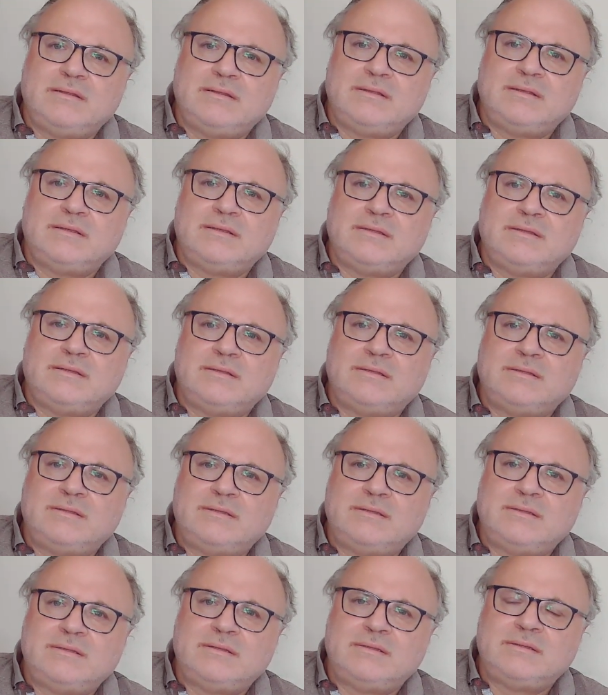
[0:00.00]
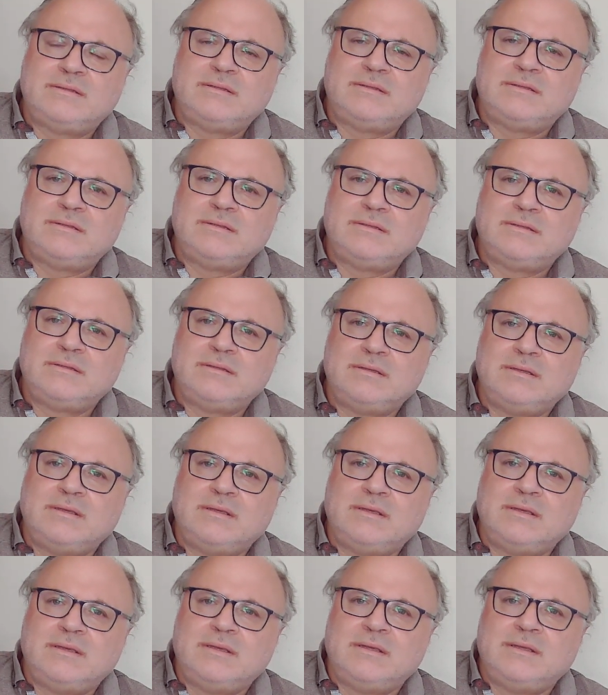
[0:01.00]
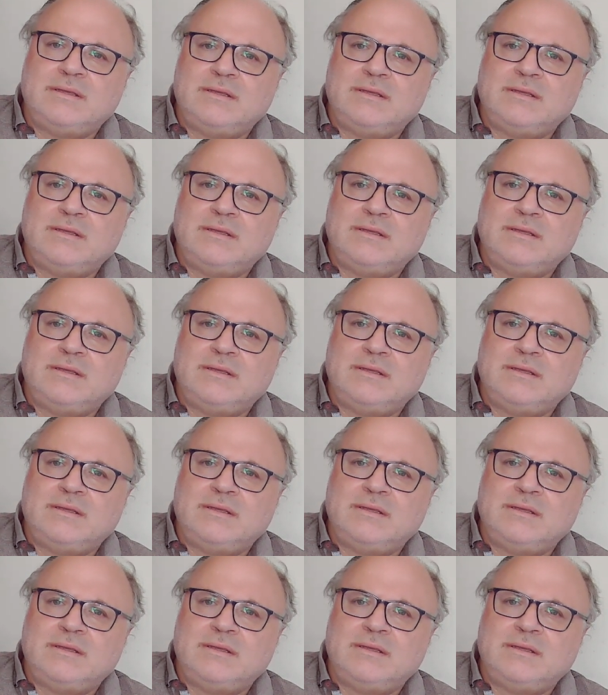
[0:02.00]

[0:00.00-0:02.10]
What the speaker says: [no speech]